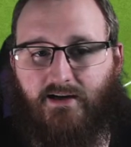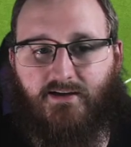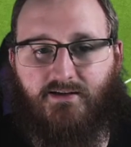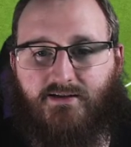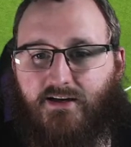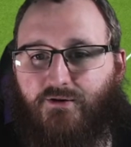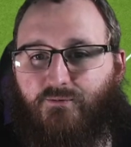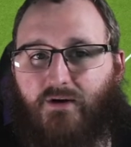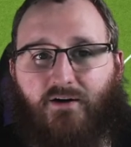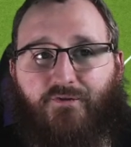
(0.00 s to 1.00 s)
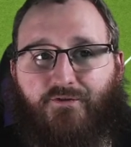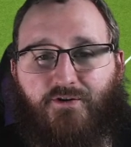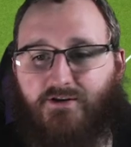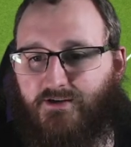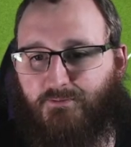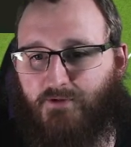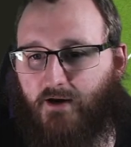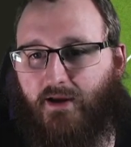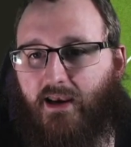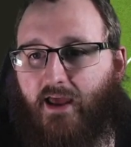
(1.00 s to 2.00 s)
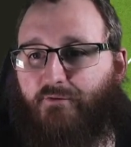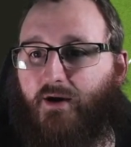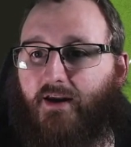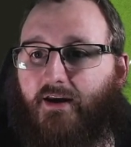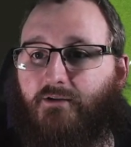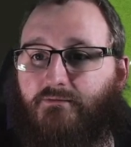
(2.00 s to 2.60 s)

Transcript: continue. Ralph, you're just going to be a left winger now.